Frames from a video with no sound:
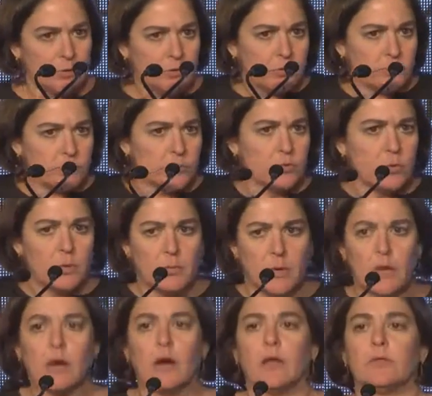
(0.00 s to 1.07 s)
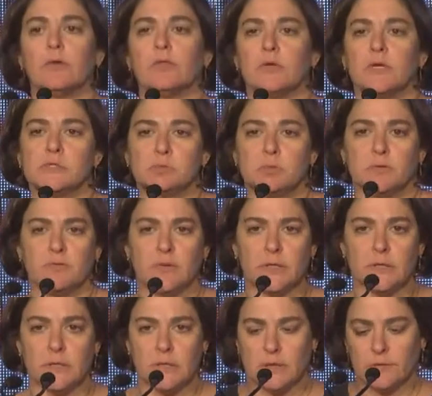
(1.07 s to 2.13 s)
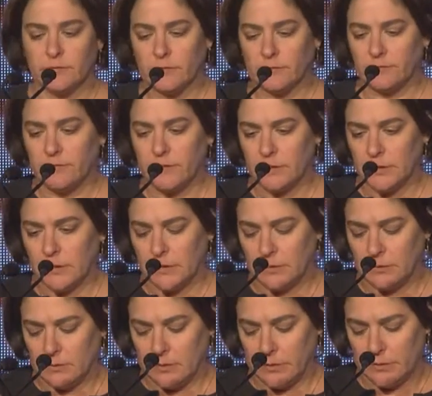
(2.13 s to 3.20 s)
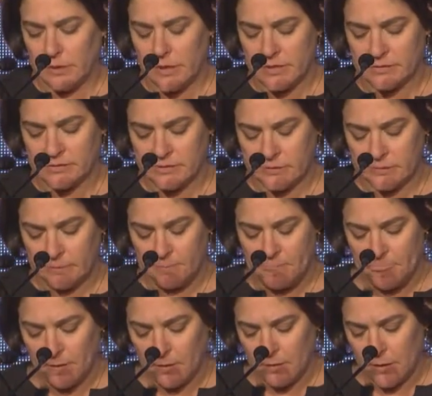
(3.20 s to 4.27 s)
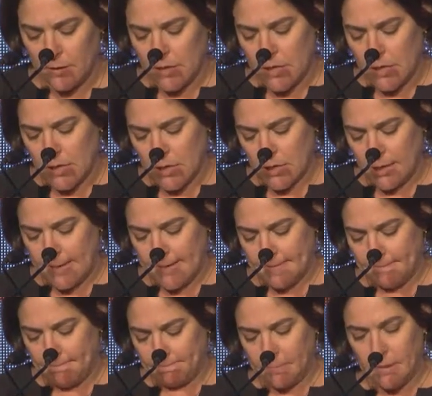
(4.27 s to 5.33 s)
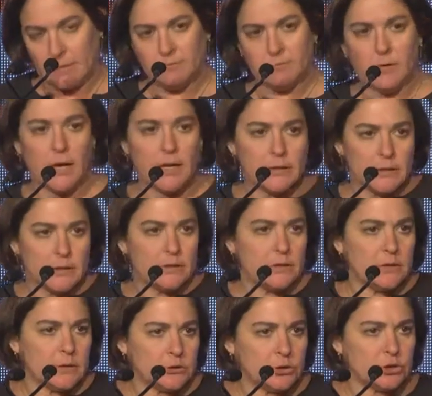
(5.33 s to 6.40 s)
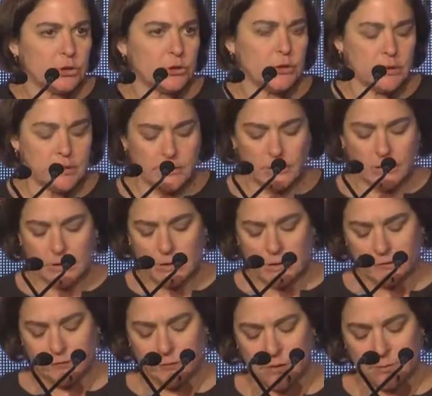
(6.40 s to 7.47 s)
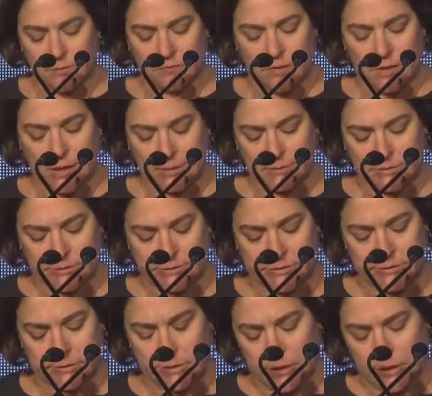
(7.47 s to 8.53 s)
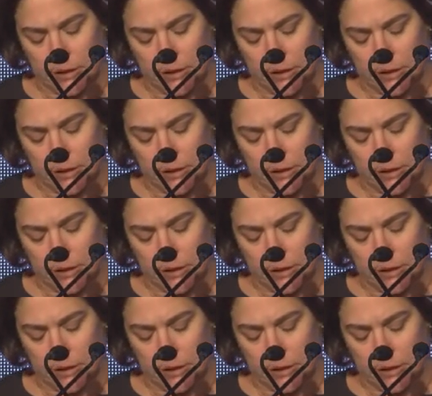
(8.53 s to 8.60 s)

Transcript: through, among other things, preventing it from fielding a nuclear arsenal. And finally, ensuring the freedom of commerce